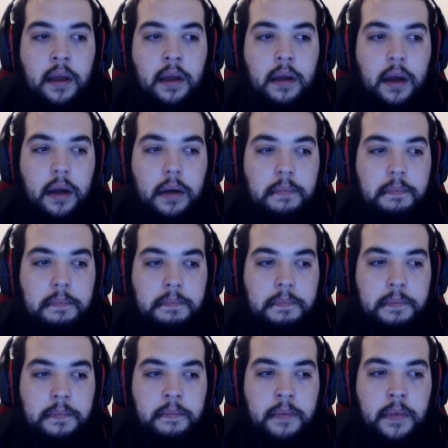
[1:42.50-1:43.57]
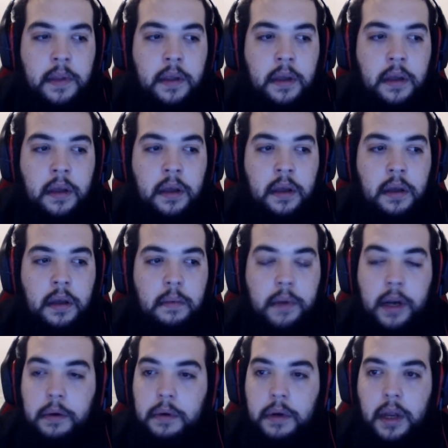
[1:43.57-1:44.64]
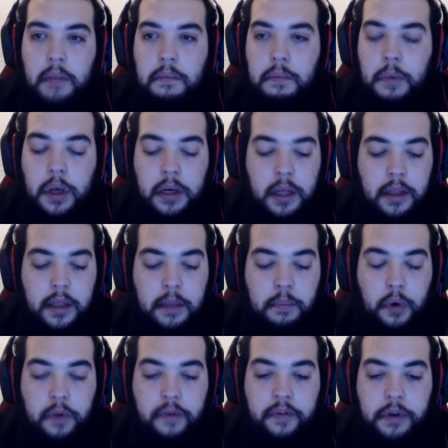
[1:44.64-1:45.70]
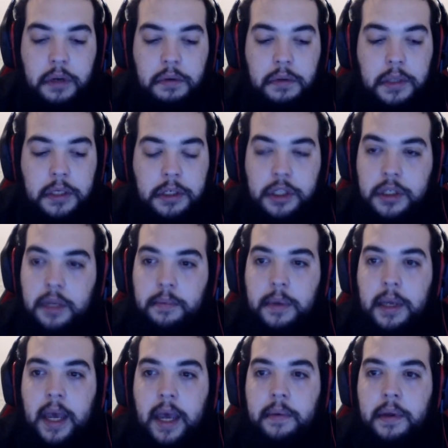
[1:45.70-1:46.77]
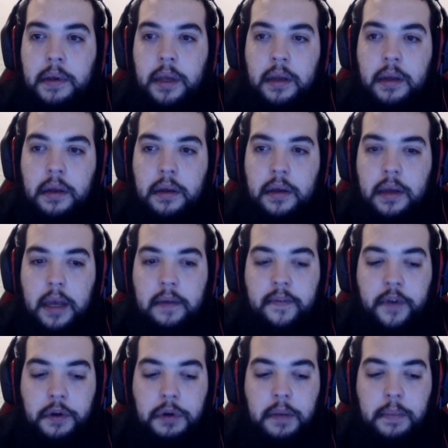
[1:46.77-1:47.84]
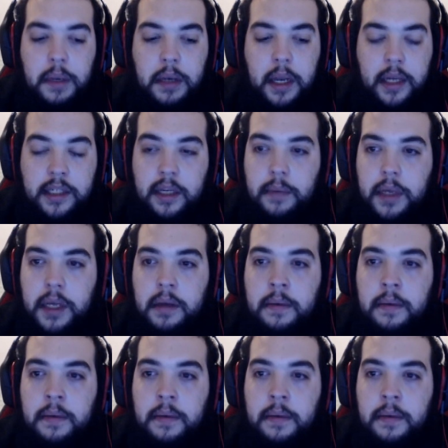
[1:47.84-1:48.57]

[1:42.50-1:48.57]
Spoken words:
But I would not want nothing more for you than just to be happy. And for you to be next to me.